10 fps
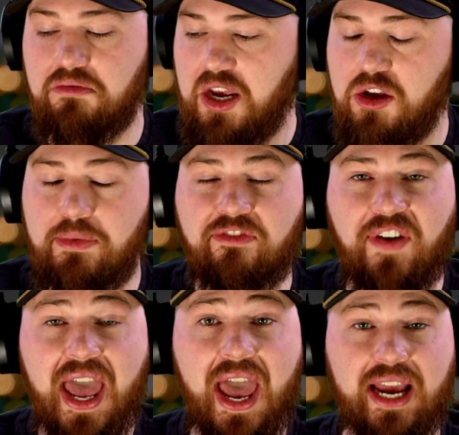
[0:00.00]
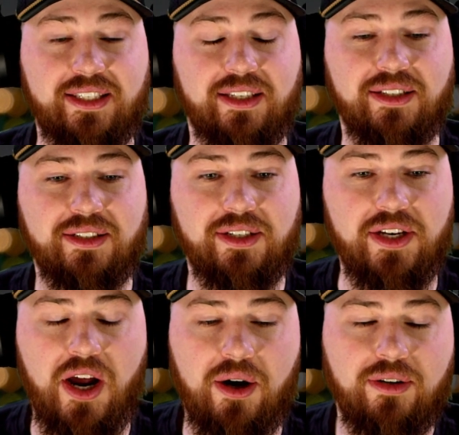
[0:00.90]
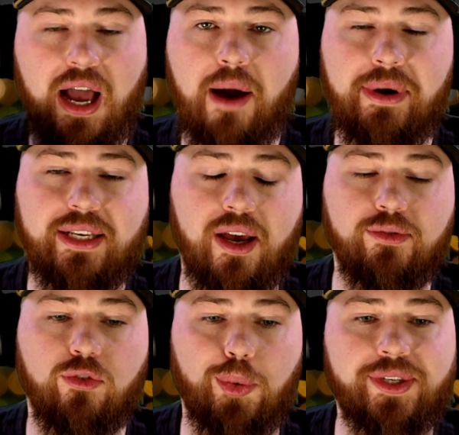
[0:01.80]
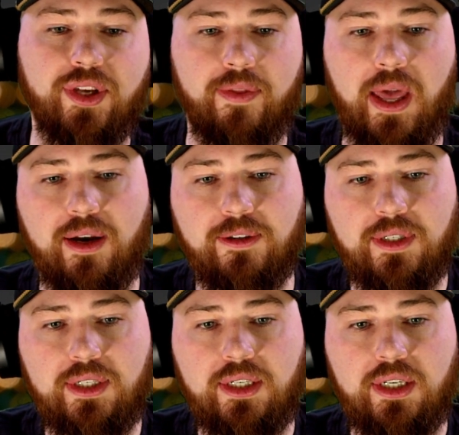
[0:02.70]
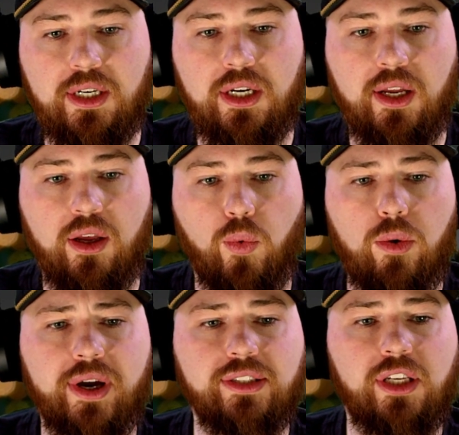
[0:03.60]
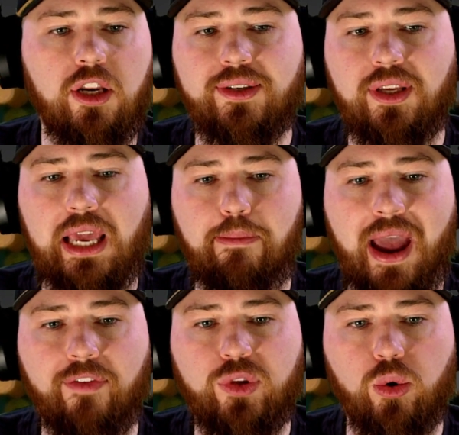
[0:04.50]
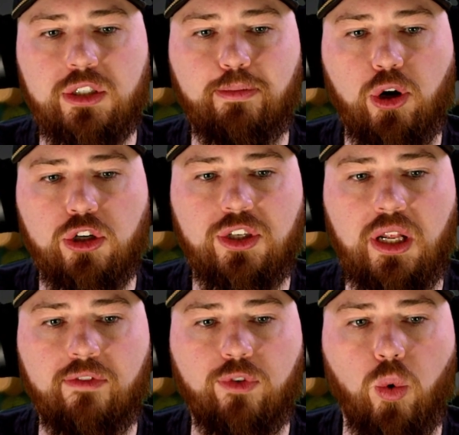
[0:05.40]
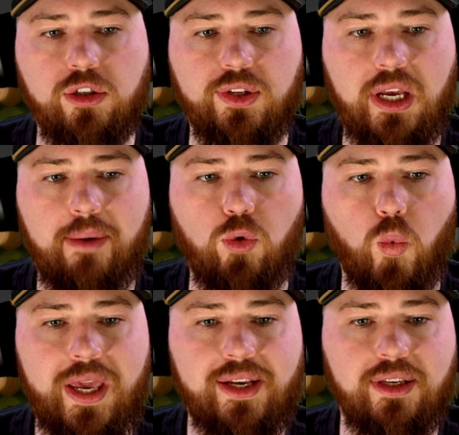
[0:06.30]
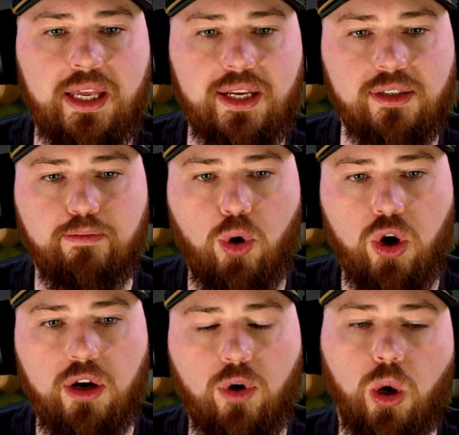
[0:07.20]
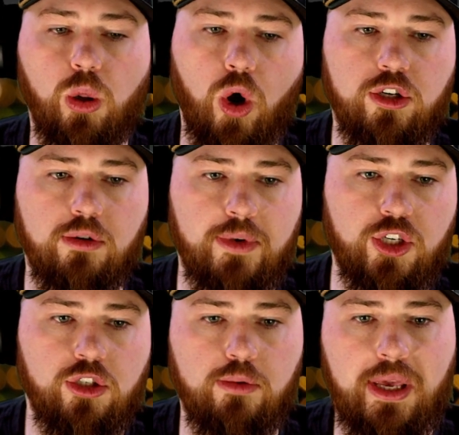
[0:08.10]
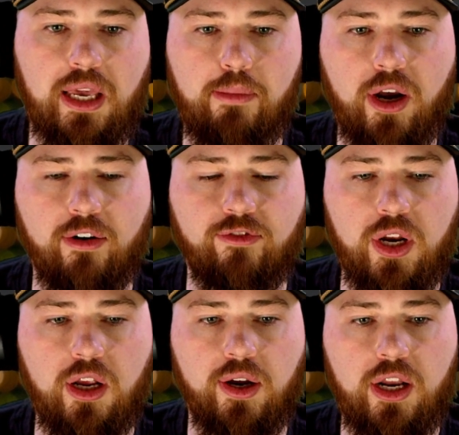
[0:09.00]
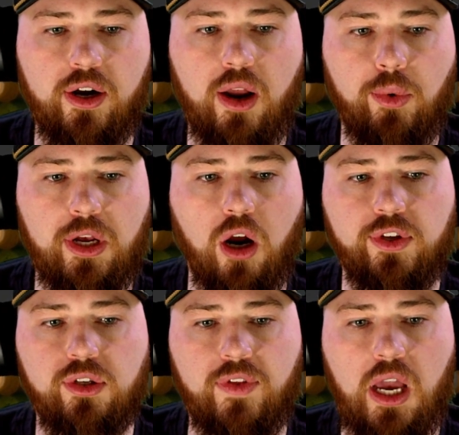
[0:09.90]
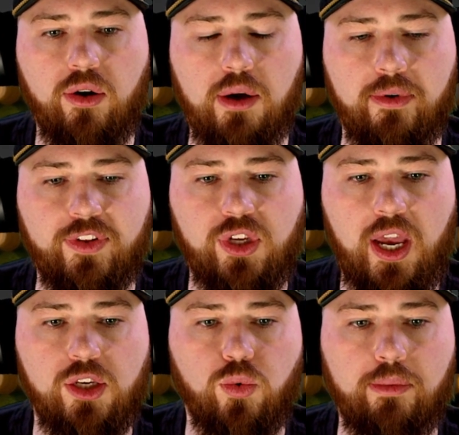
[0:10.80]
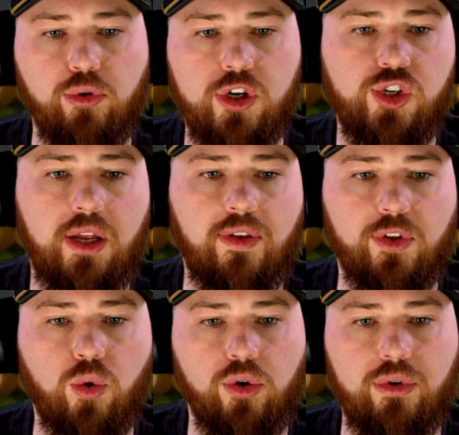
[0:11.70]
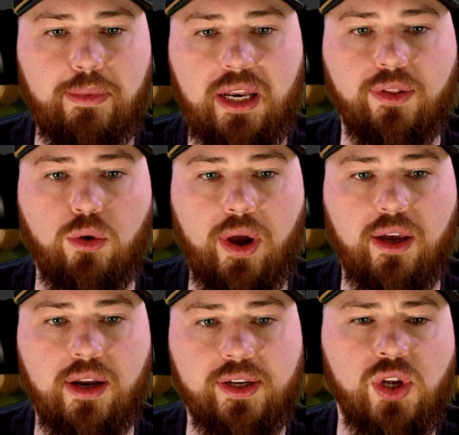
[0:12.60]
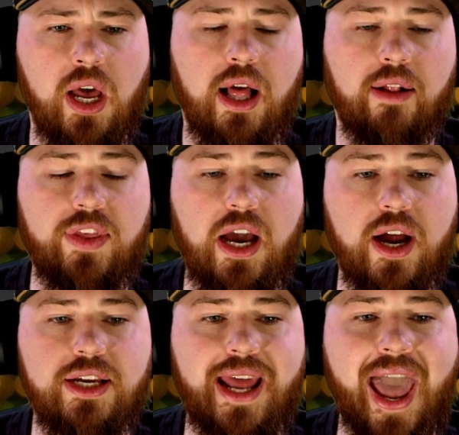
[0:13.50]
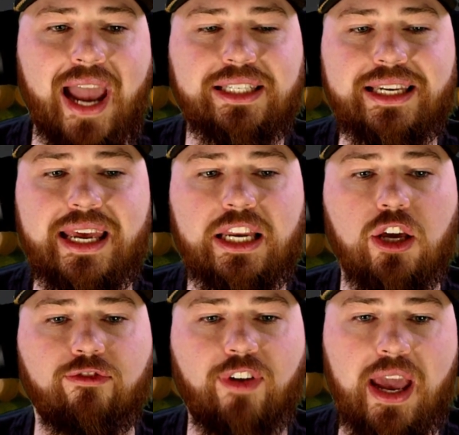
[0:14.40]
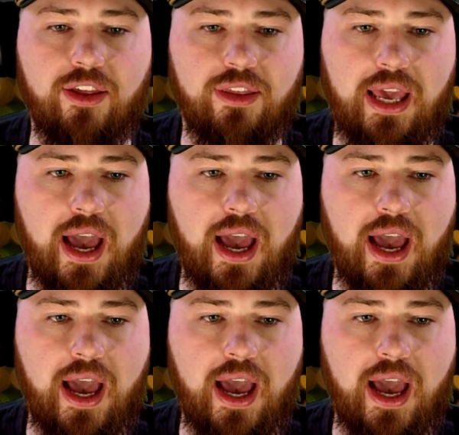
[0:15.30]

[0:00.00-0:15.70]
could be fact. How many times have we said that? We will continue to seek a path towards purchasing INFOWARS in the coming weeks. It is part of our larger mission to make a better, funnier internet. Regardless of the outcome of this case, we appreciate that the court repeatedly recognized The Onion acted in good faith,